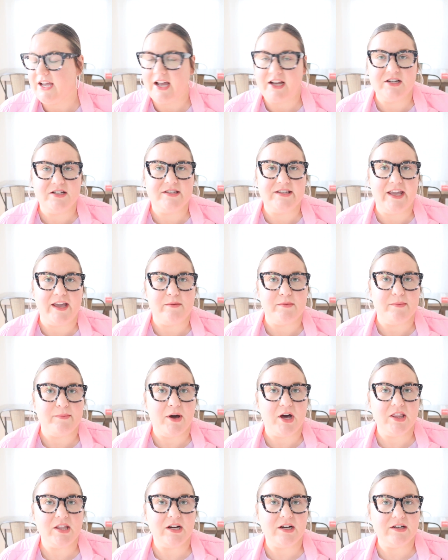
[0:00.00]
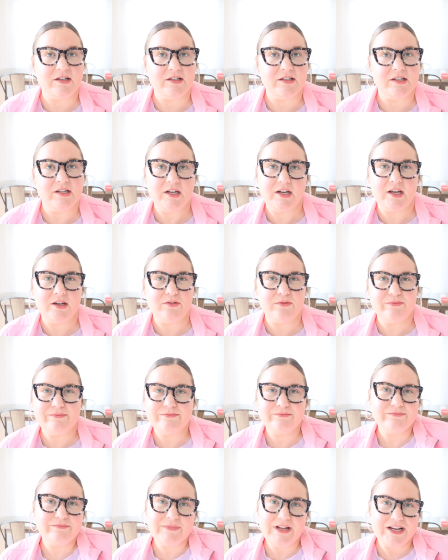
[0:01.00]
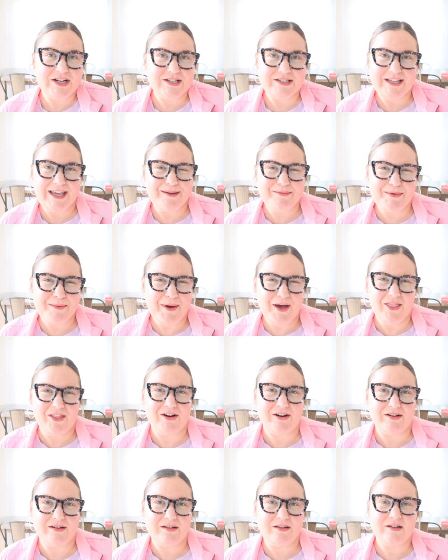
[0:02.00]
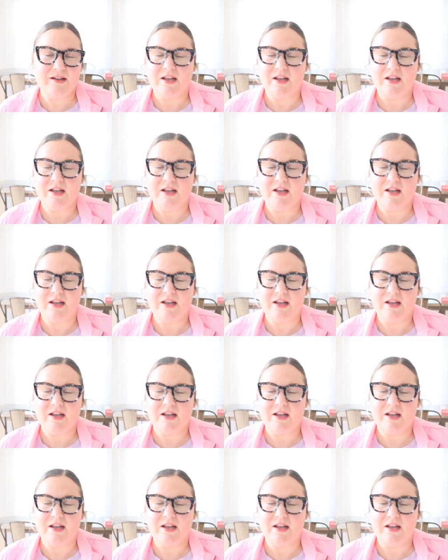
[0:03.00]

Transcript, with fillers: I just can't be bothered, you know? I just can't be bothered.